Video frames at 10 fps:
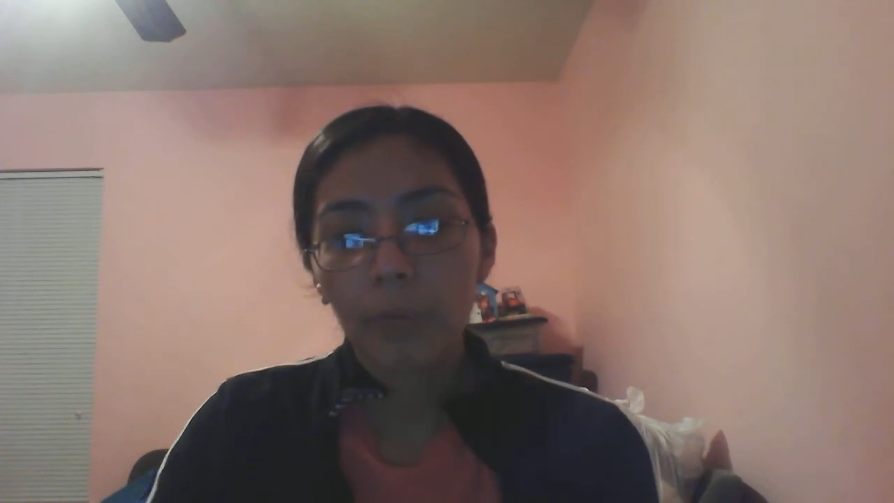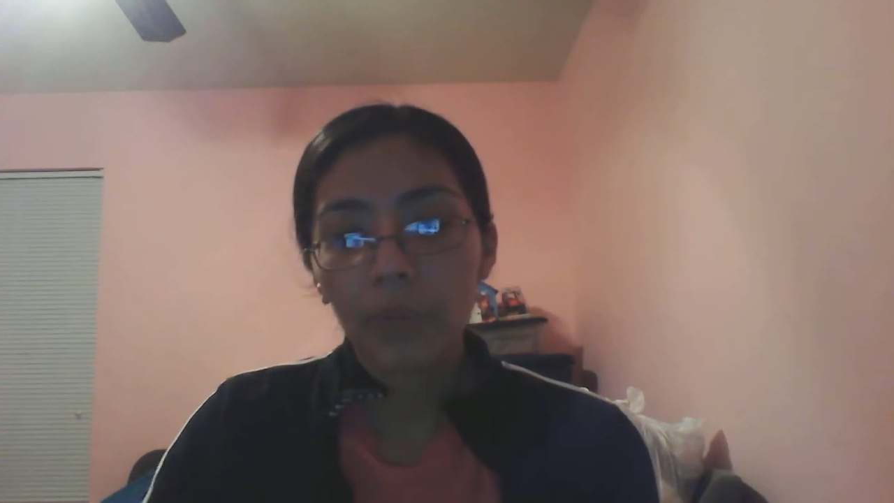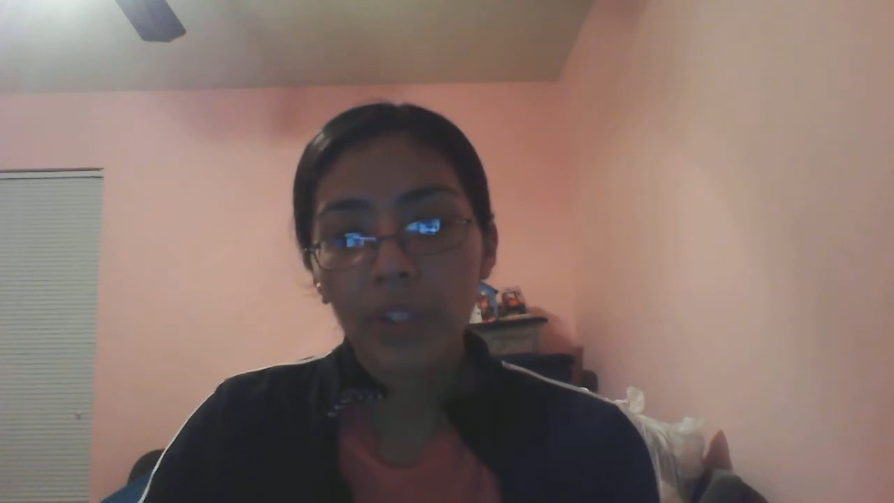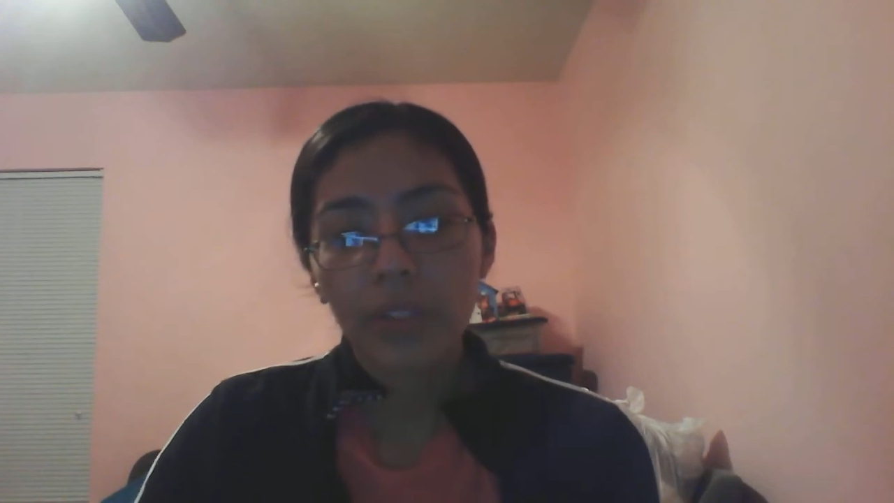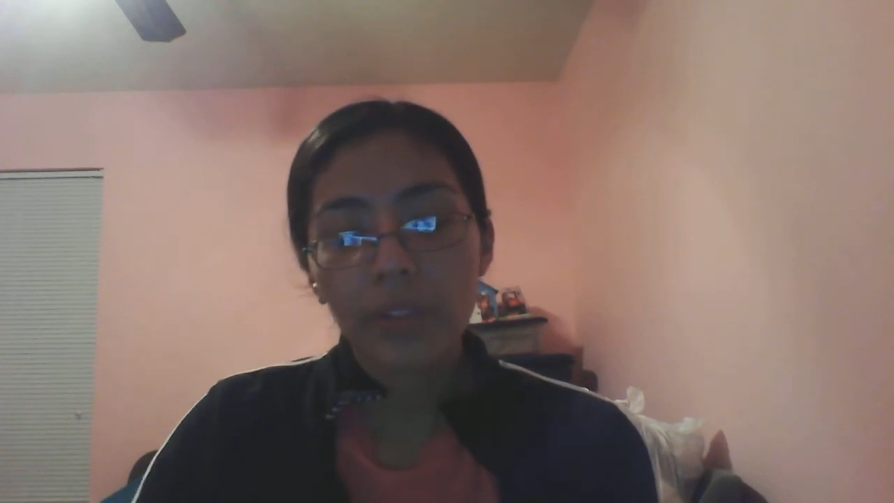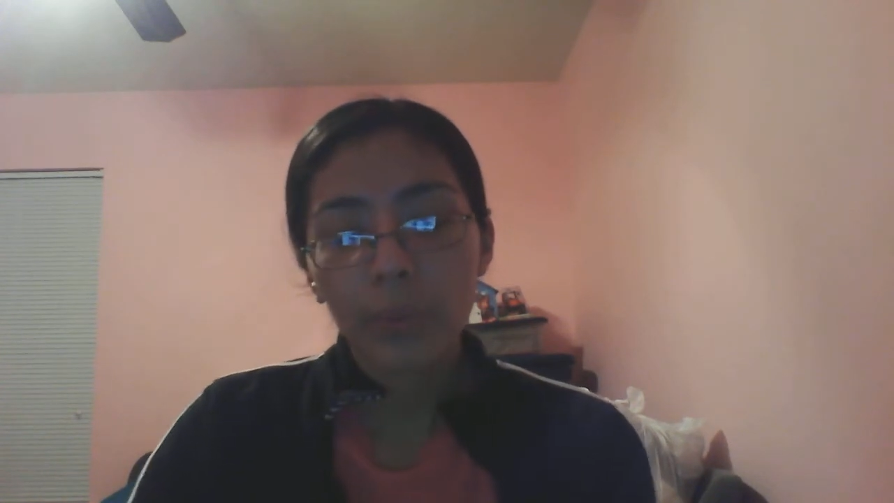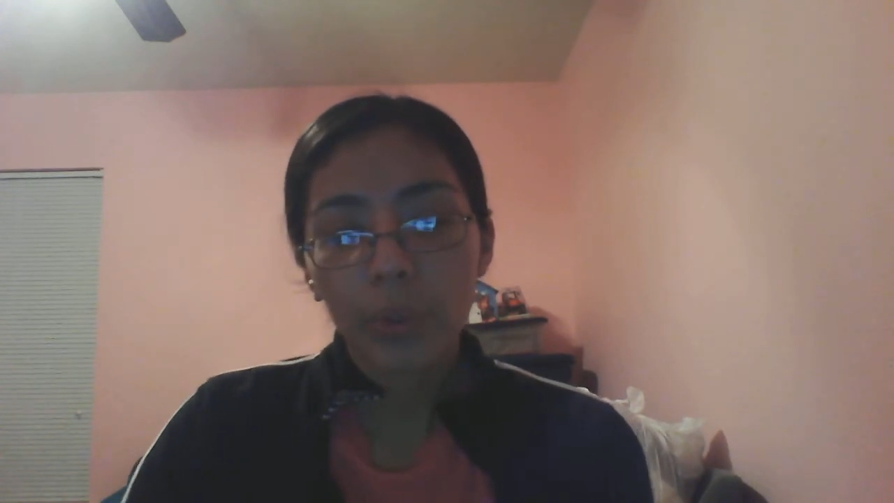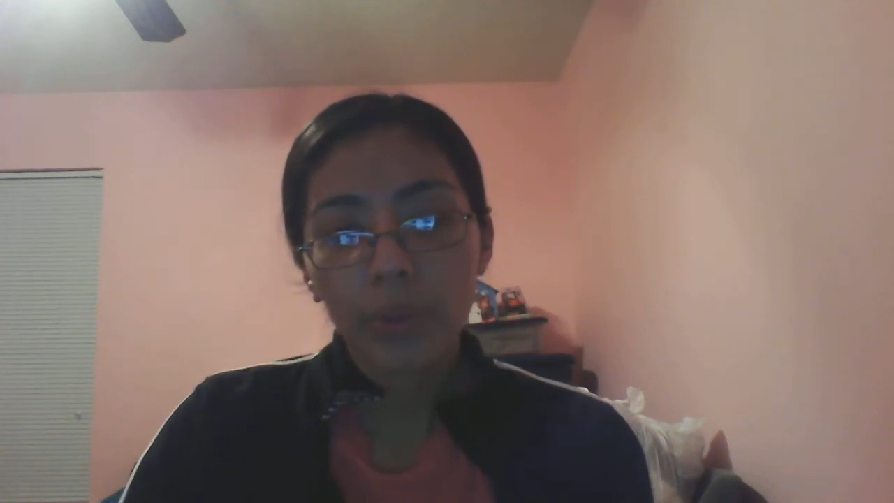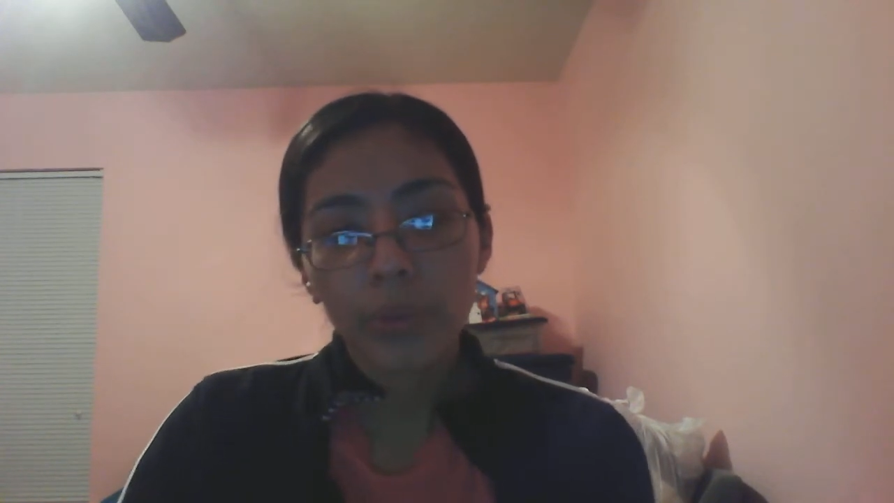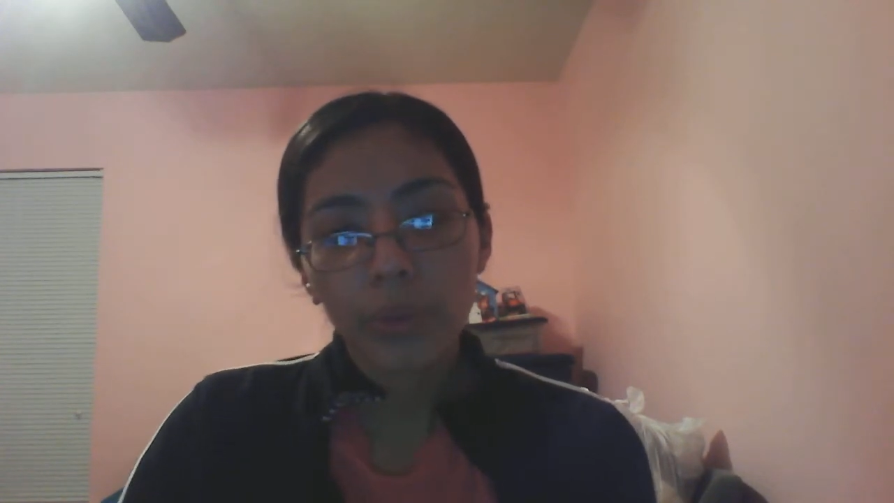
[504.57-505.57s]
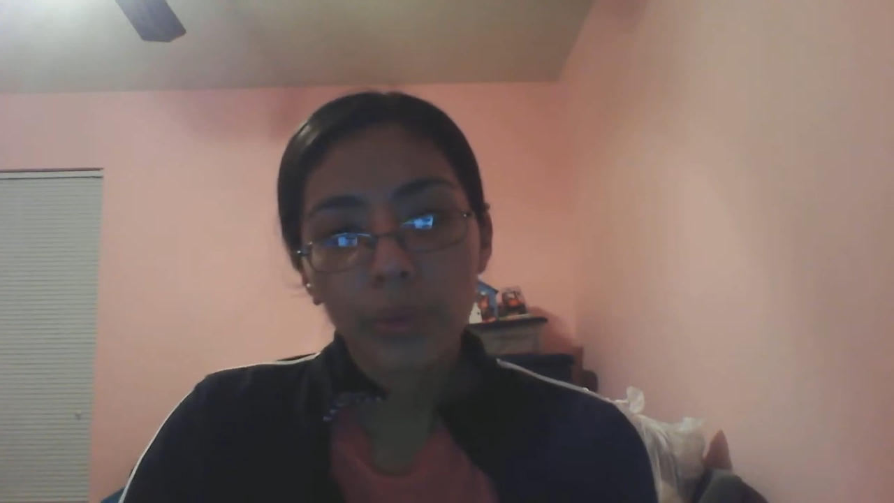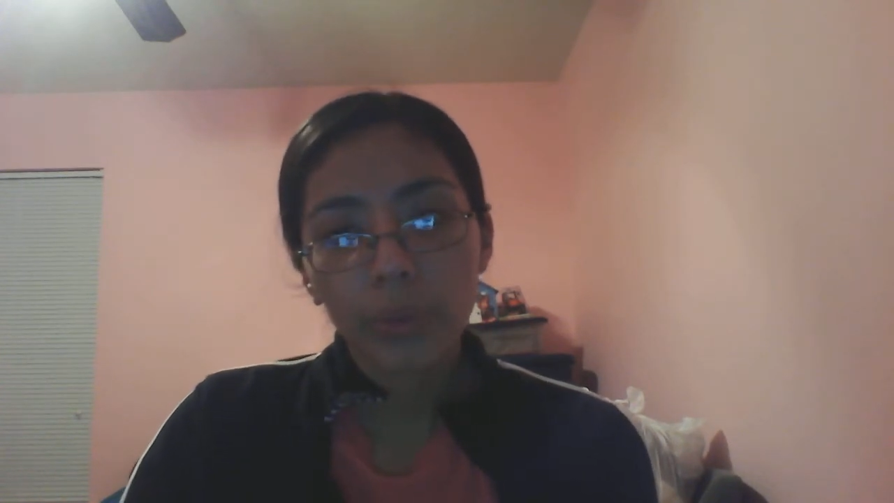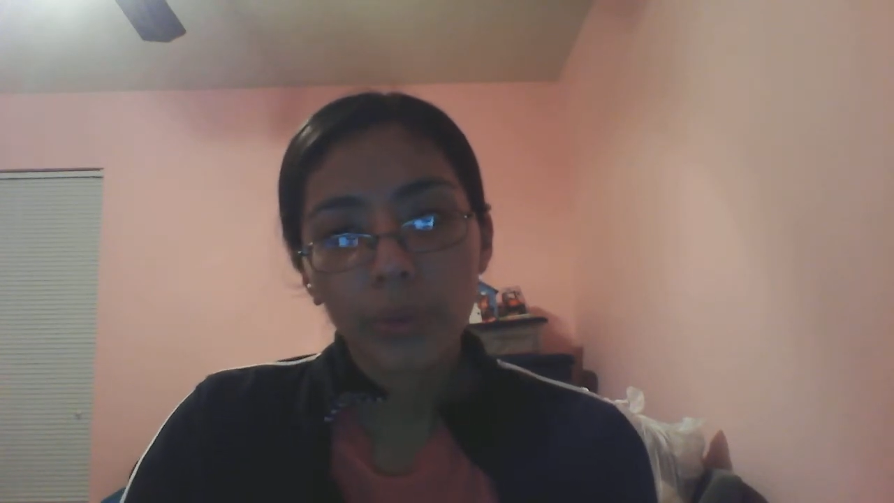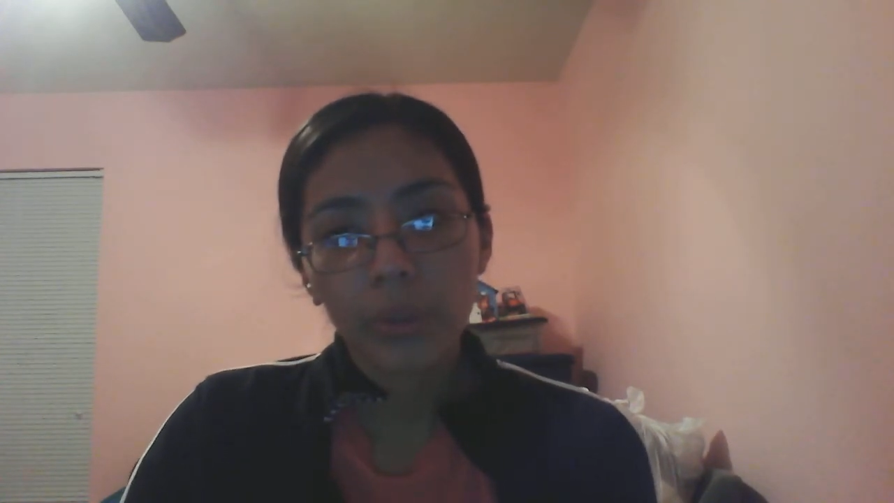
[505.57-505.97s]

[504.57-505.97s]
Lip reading: then it's important to